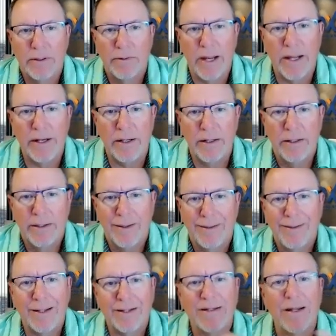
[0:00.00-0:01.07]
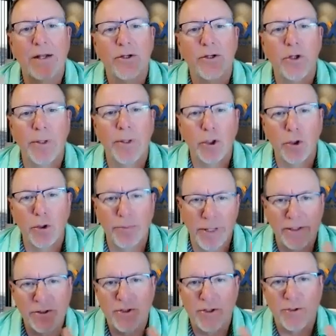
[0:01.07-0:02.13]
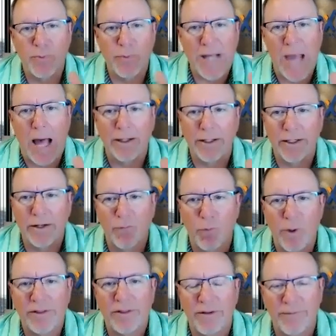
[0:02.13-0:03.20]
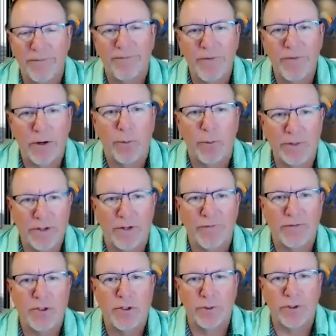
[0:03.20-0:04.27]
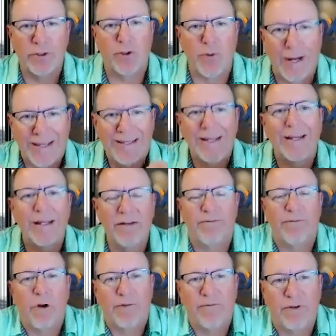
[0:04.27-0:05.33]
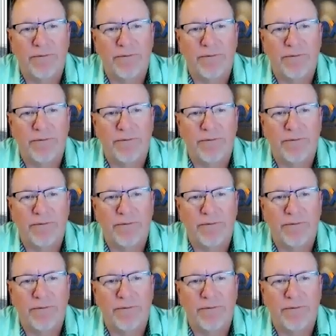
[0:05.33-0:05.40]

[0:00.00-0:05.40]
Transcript: right? That's not doom and gloom. That's just reality of what the Federal Reserve's doing to try and get in front of